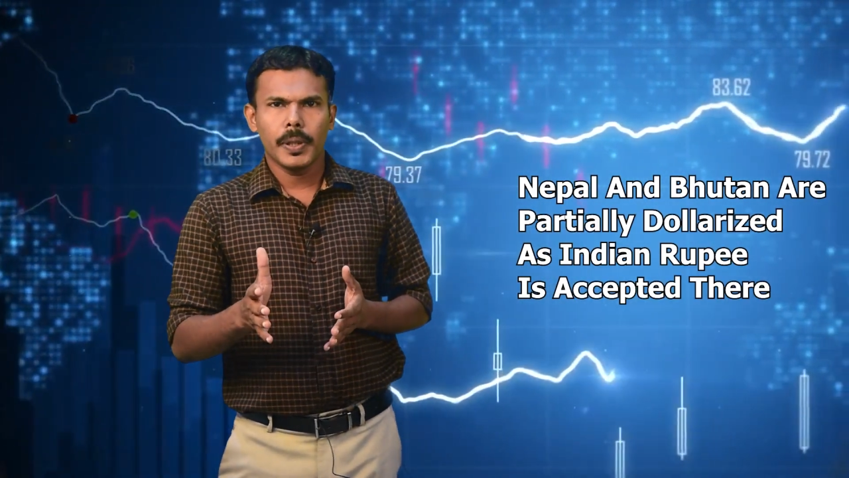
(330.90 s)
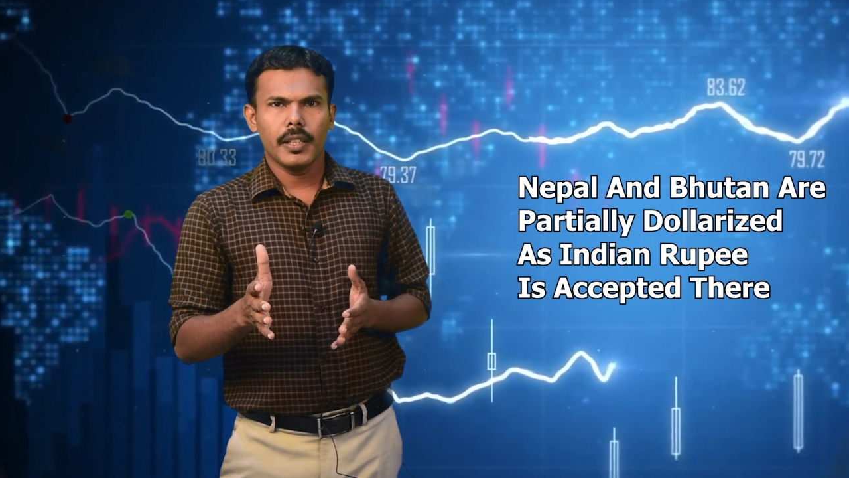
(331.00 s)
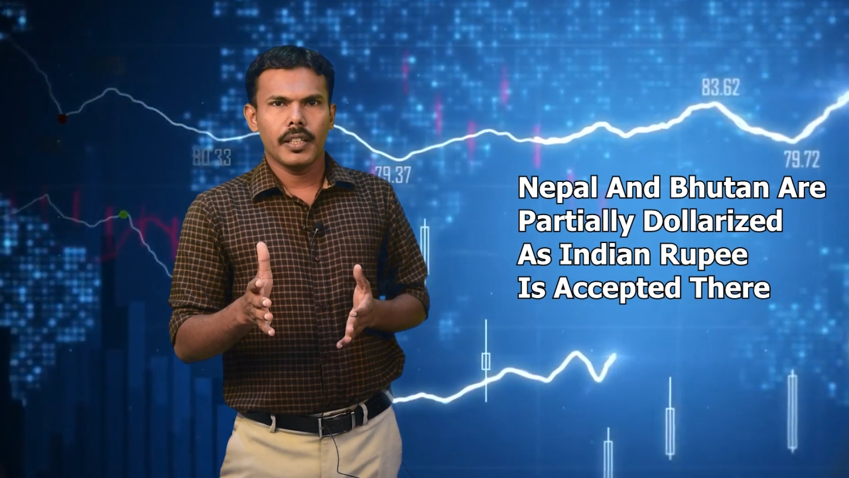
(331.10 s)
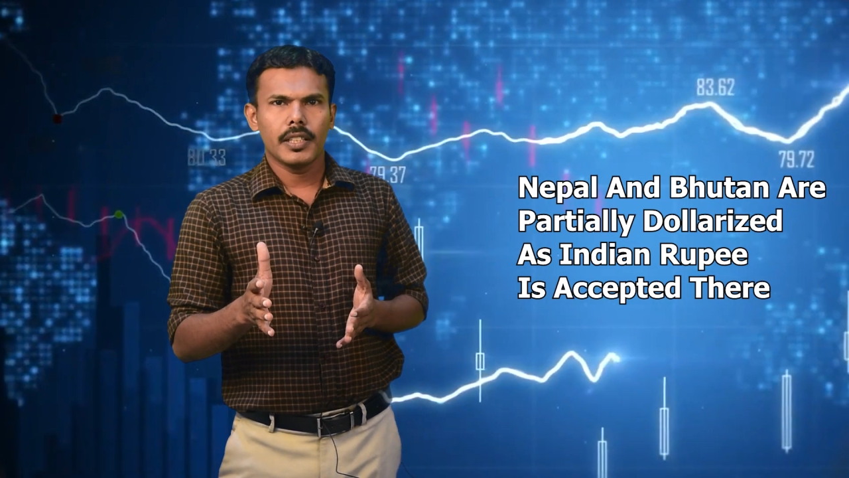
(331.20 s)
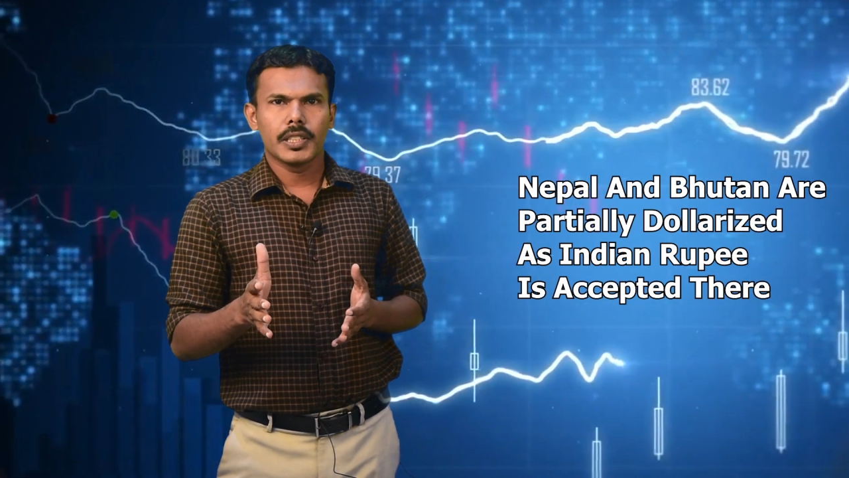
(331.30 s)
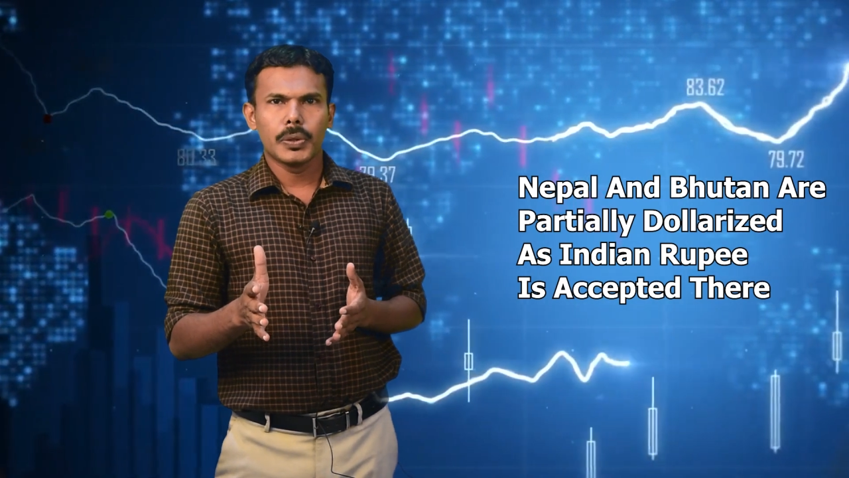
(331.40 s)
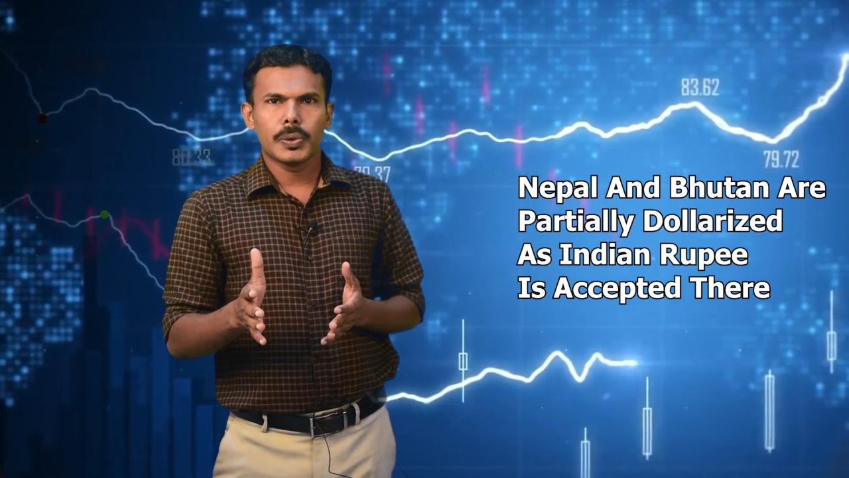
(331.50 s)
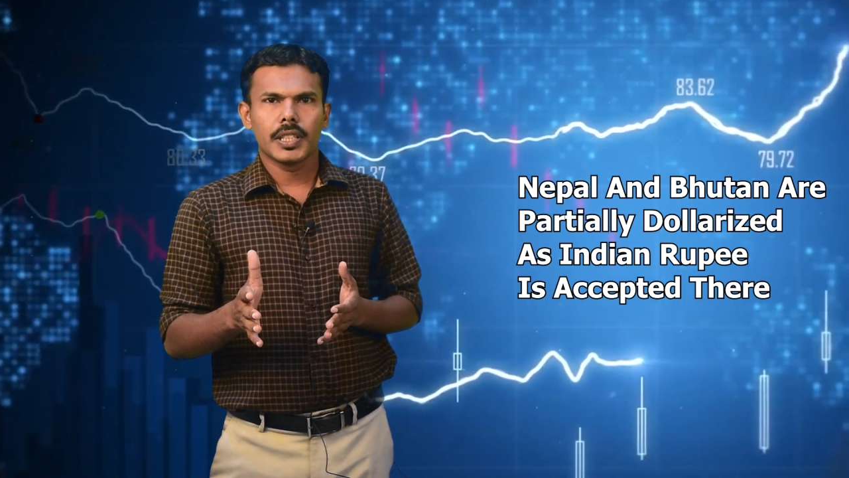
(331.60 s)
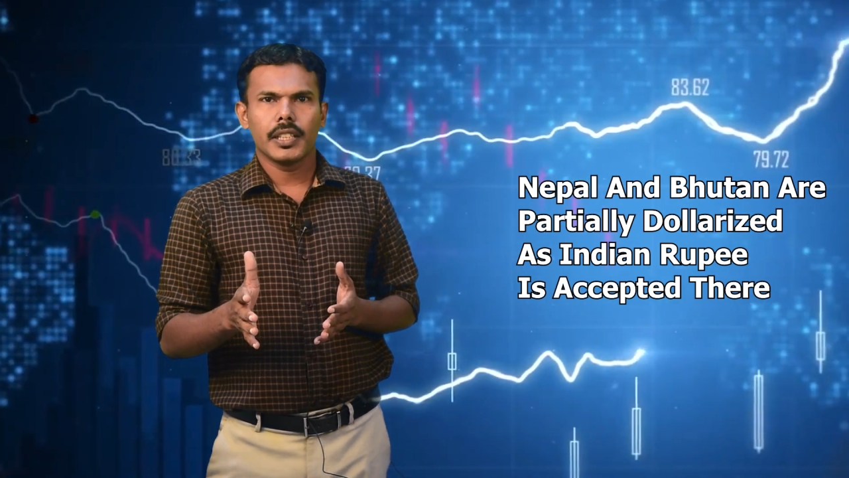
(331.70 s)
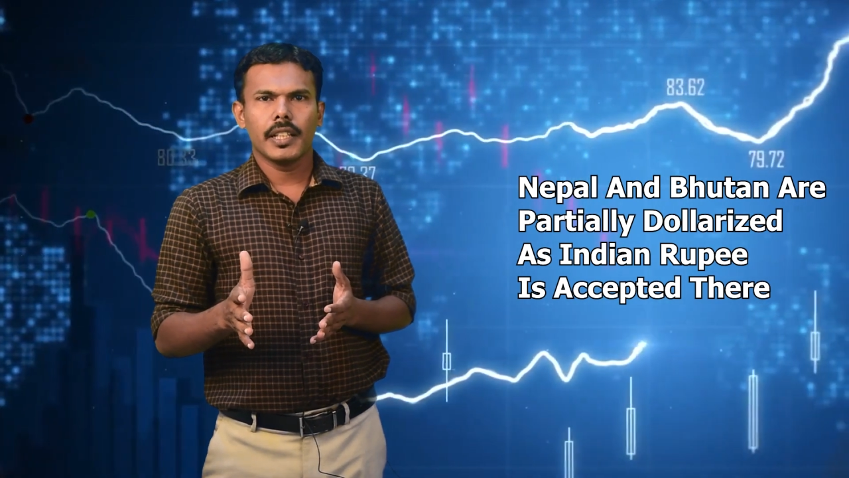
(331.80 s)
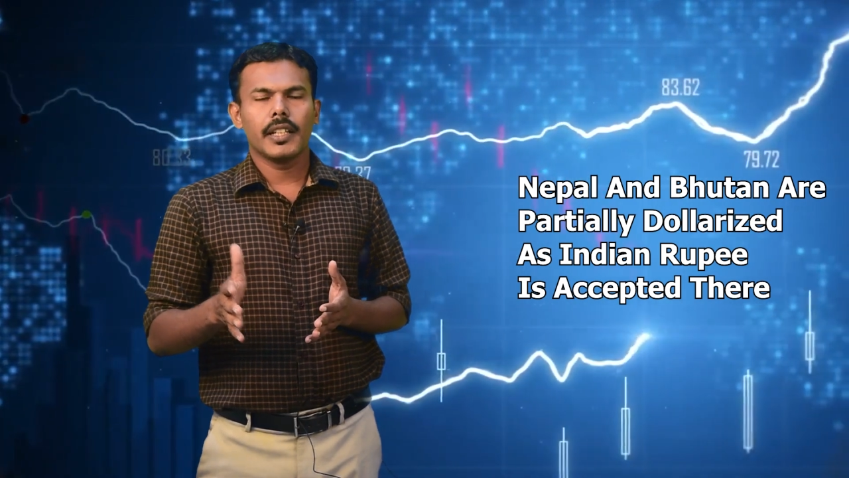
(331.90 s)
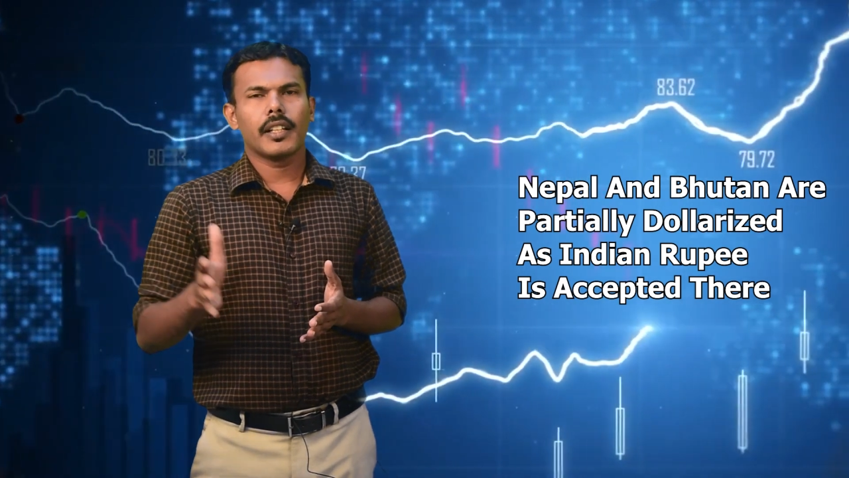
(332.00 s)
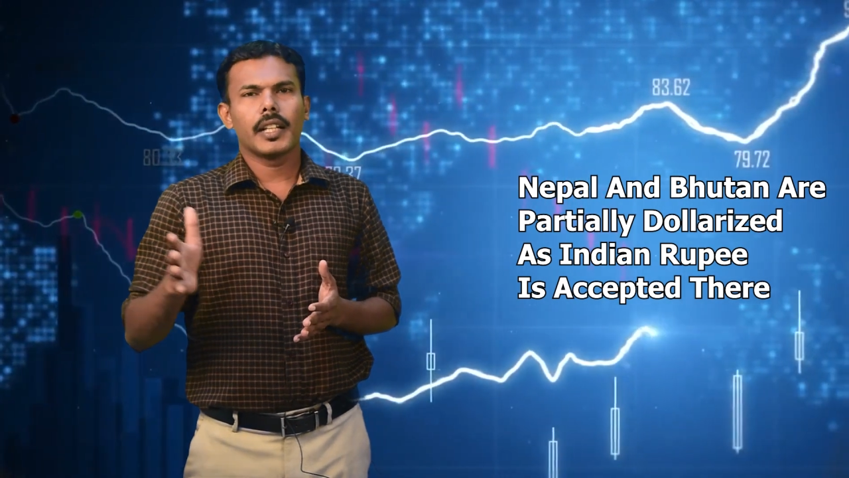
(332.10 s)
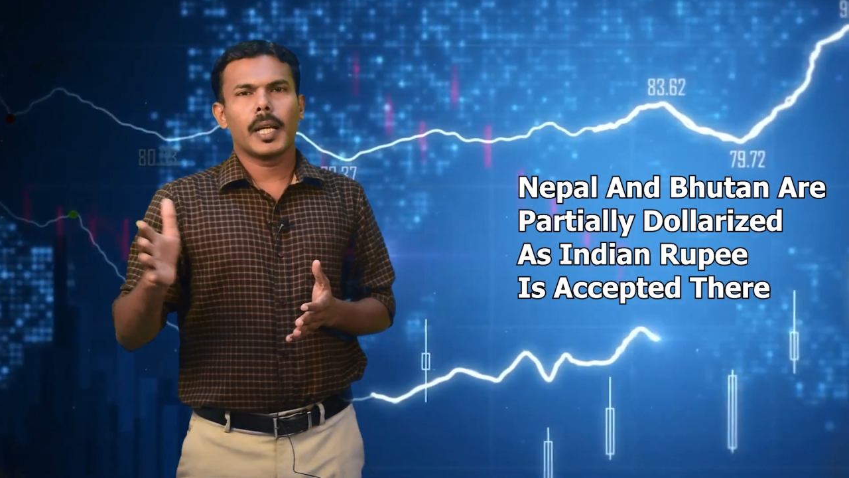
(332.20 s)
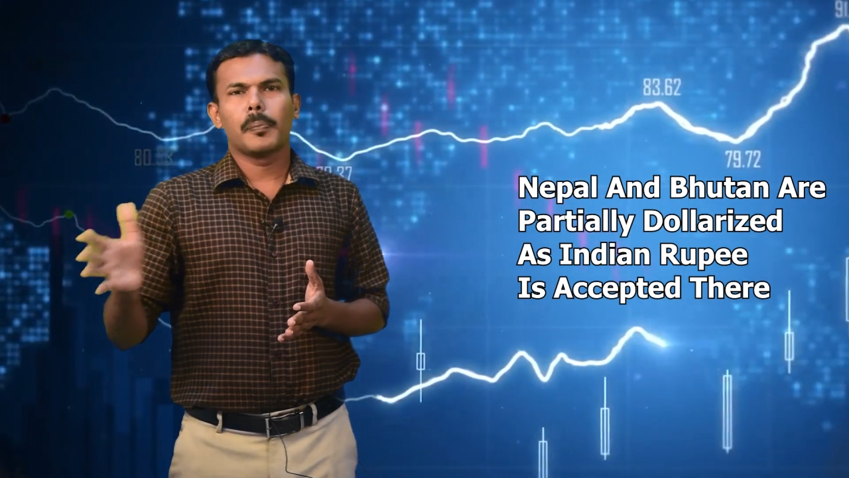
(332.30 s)
is using
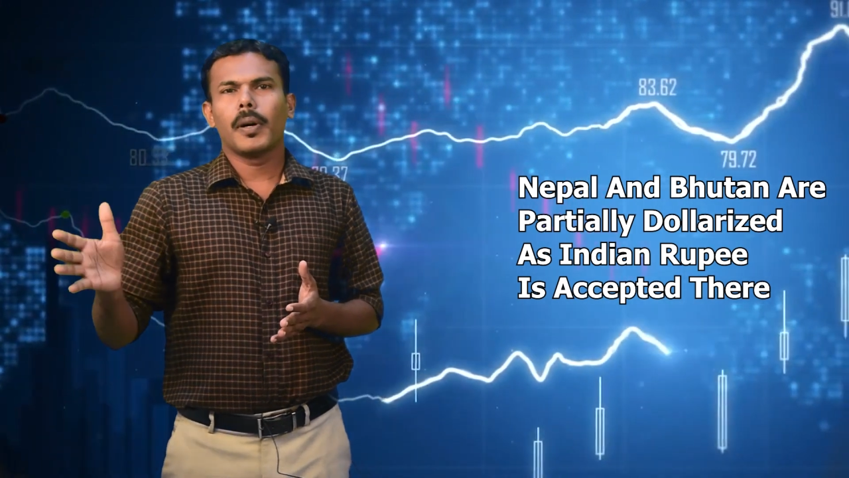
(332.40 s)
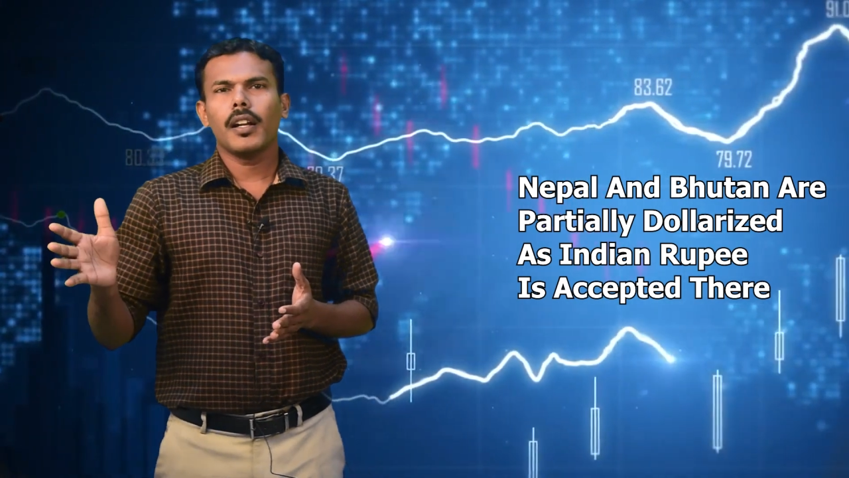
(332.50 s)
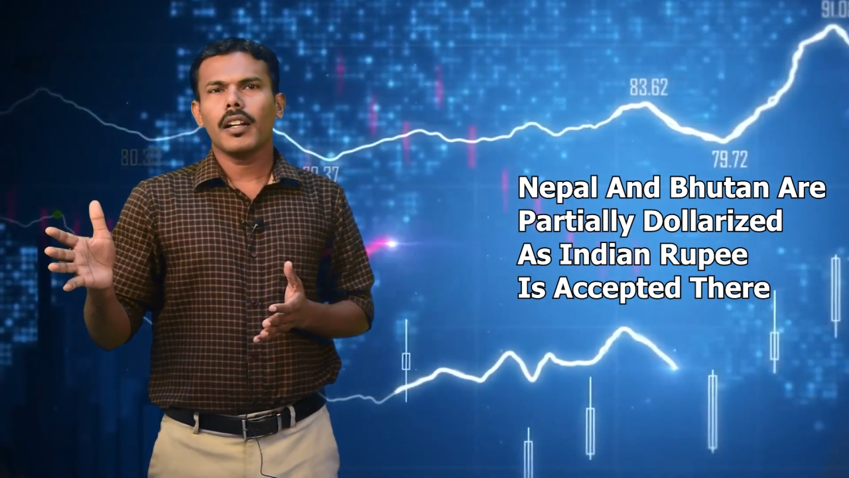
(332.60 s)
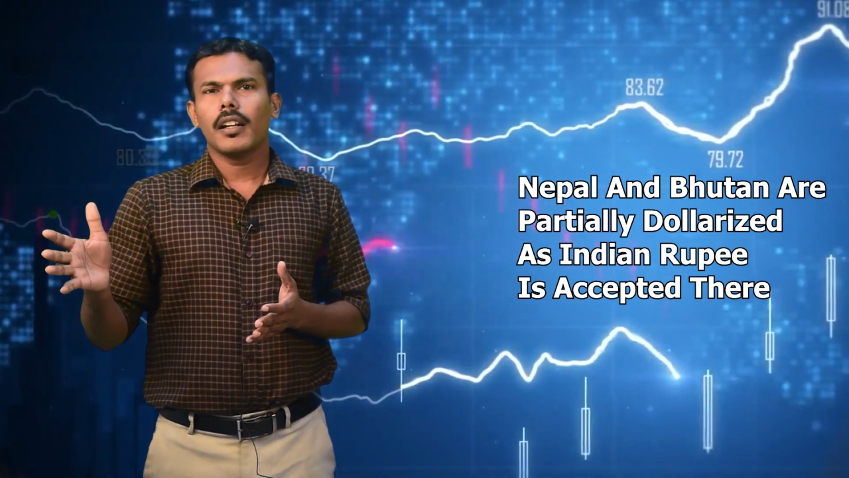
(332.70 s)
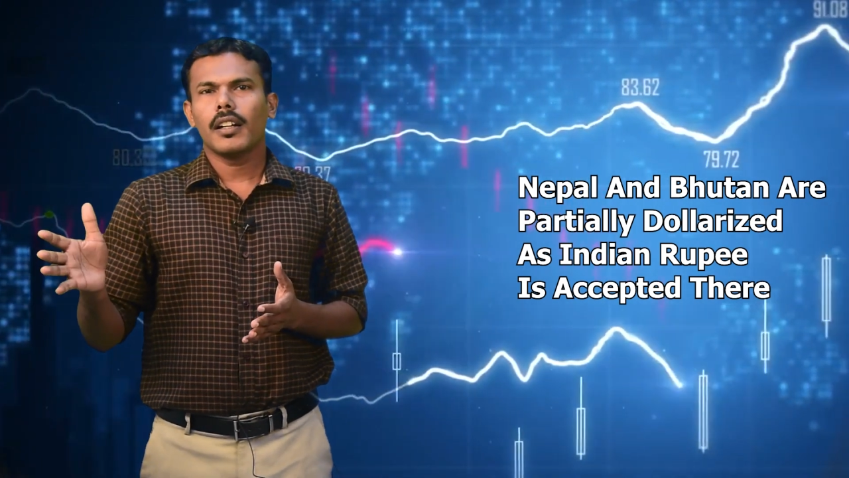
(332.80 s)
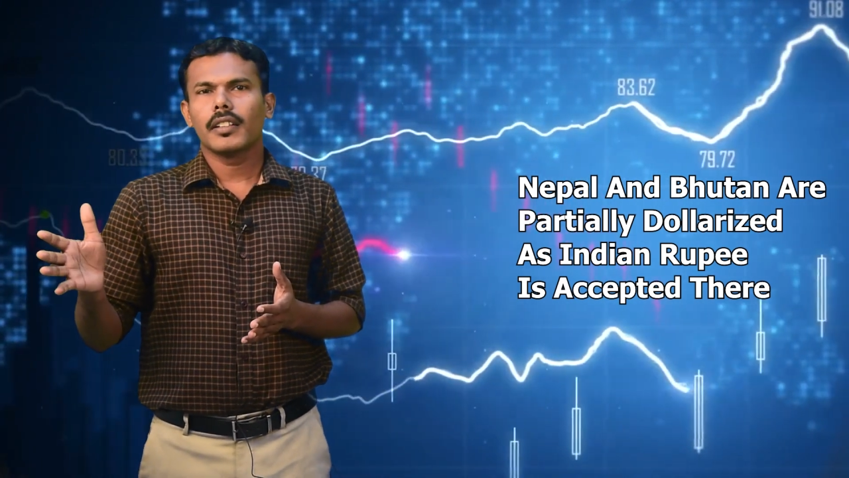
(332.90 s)
in Nepal,